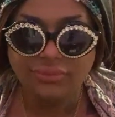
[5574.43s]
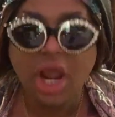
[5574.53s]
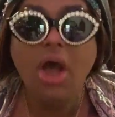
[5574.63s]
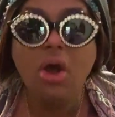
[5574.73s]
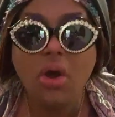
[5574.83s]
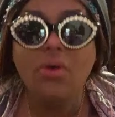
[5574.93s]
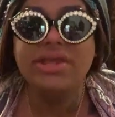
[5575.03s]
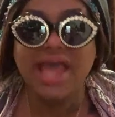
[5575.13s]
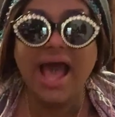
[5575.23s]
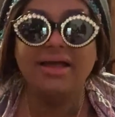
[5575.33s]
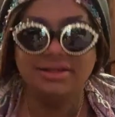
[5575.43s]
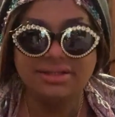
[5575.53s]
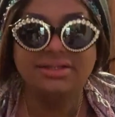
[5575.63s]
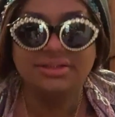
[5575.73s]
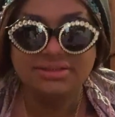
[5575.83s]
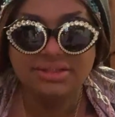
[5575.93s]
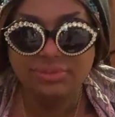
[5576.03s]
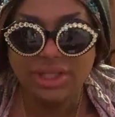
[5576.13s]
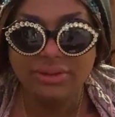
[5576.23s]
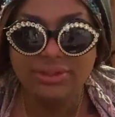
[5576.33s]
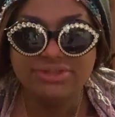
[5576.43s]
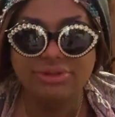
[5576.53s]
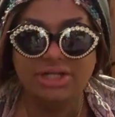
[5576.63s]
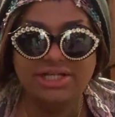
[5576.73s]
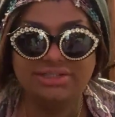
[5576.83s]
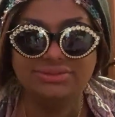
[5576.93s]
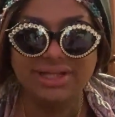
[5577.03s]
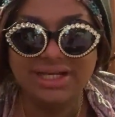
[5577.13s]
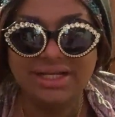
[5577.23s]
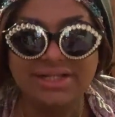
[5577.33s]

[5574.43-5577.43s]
Oh, yeah. The Blair Witch Project one.